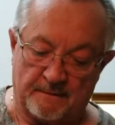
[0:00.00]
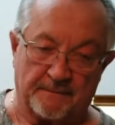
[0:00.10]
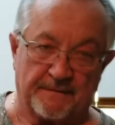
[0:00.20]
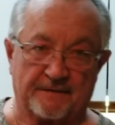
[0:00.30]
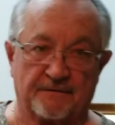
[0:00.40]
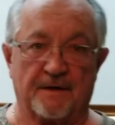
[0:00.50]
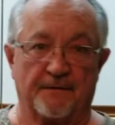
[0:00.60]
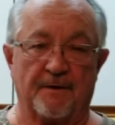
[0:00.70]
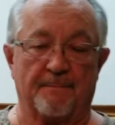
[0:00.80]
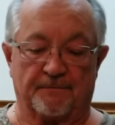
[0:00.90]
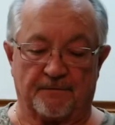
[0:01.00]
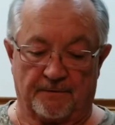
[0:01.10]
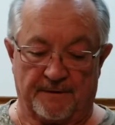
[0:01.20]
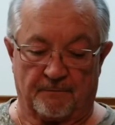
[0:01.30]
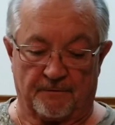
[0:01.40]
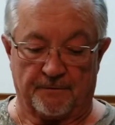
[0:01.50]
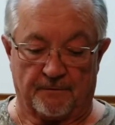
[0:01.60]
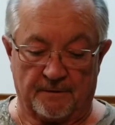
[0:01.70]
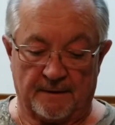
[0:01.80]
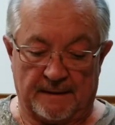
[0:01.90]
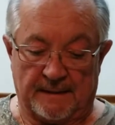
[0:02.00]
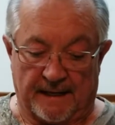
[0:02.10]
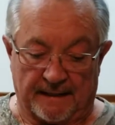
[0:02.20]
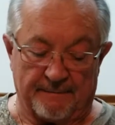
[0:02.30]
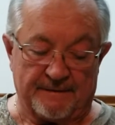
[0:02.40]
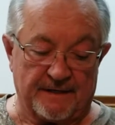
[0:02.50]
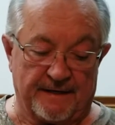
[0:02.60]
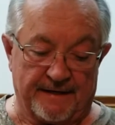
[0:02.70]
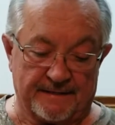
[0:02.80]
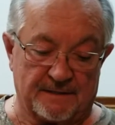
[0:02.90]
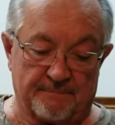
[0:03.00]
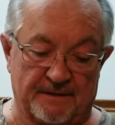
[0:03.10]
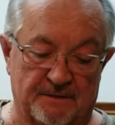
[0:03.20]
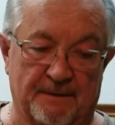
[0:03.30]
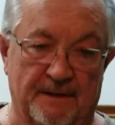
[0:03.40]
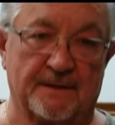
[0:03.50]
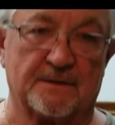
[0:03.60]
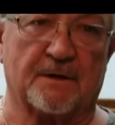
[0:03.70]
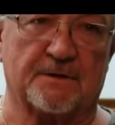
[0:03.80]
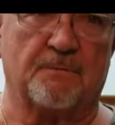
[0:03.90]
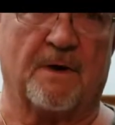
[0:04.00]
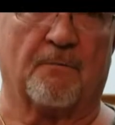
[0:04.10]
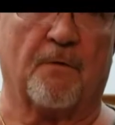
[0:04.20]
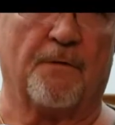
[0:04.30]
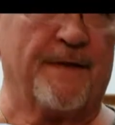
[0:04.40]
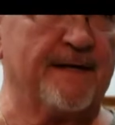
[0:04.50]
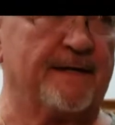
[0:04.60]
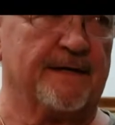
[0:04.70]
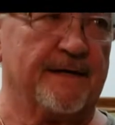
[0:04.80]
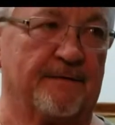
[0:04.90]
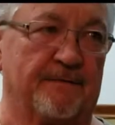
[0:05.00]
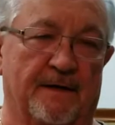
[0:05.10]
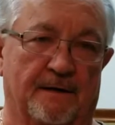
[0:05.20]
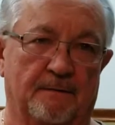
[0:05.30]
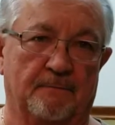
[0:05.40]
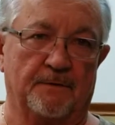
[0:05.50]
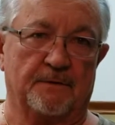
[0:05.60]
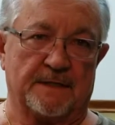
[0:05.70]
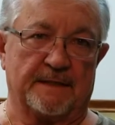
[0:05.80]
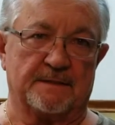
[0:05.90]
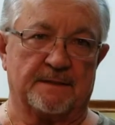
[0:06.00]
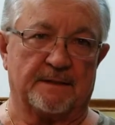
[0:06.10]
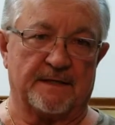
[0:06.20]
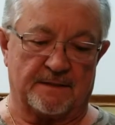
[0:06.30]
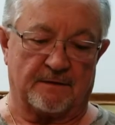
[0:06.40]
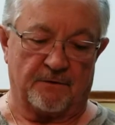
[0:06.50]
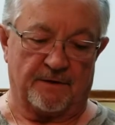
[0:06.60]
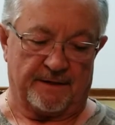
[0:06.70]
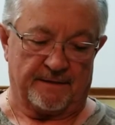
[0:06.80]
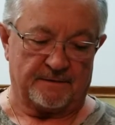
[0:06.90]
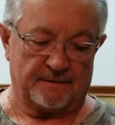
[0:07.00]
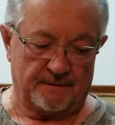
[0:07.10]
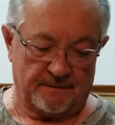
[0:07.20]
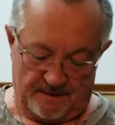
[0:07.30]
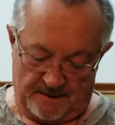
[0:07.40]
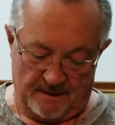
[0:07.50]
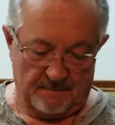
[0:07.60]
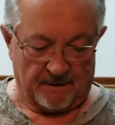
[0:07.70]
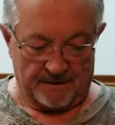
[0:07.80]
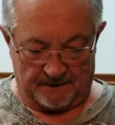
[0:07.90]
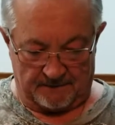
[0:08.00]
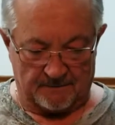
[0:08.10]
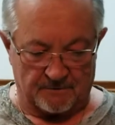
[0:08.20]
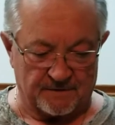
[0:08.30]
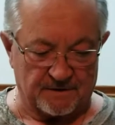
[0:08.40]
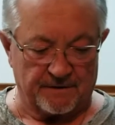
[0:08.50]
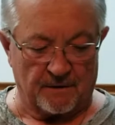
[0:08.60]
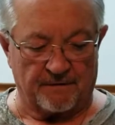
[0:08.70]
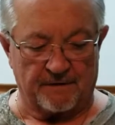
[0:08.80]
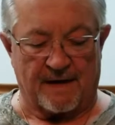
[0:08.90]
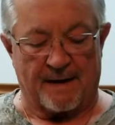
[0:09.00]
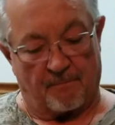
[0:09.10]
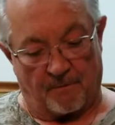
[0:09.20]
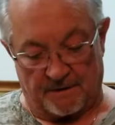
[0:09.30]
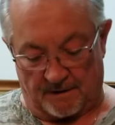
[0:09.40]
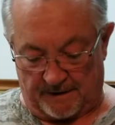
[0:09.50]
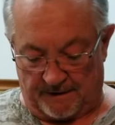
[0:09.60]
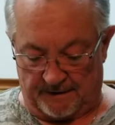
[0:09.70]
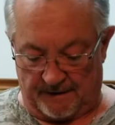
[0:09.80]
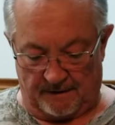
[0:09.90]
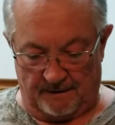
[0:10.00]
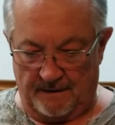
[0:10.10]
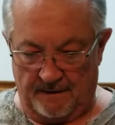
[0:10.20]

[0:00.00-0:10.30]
But that's another episode that we'll do. And let me tell you, that's the best spaghetti sauce. You want to roll naked in that thing when you taste it. That's how good it is. But you drizzle it over the top or dunk it in there.